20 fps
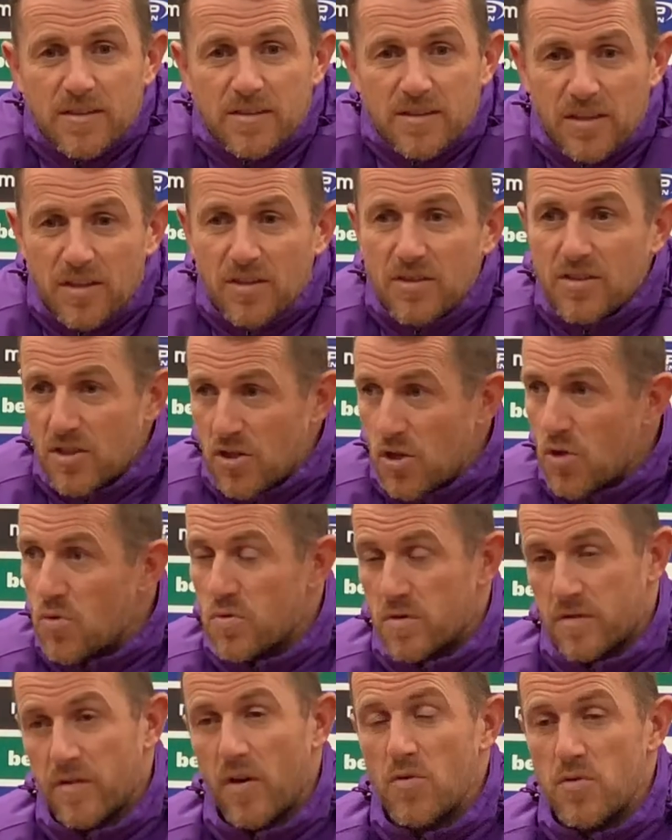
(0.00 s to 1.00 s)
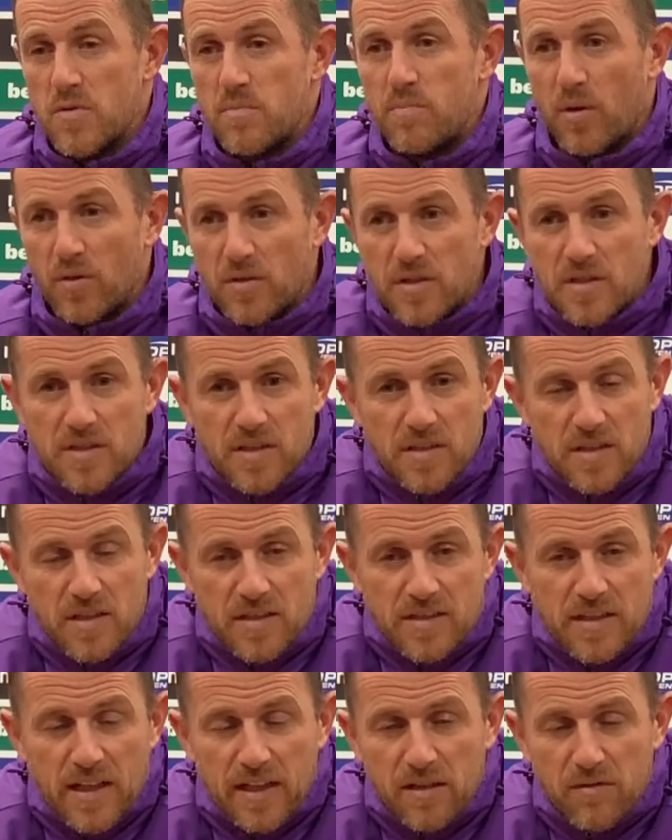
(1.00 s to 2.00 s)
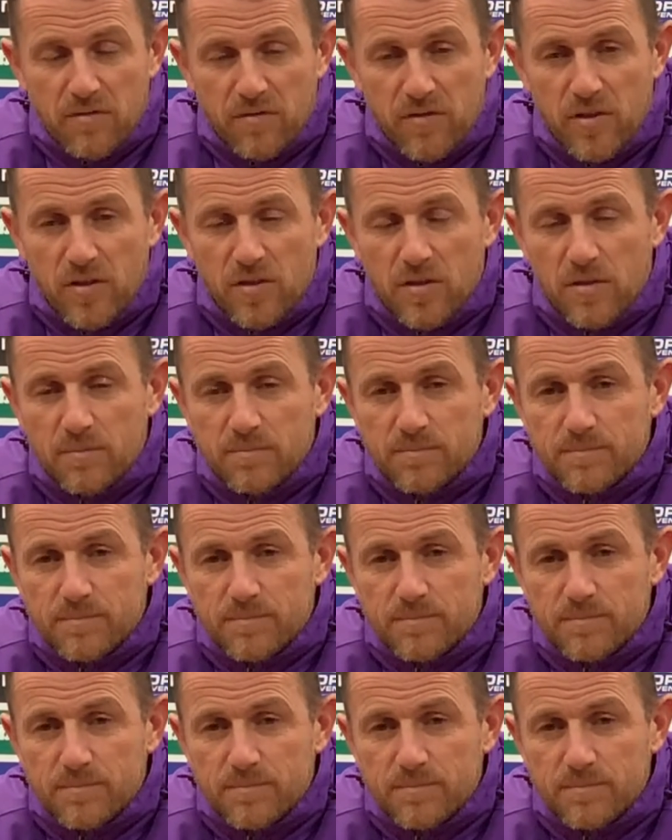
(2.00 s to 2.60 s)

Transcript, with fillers: to, to use those bodies in the attacking third.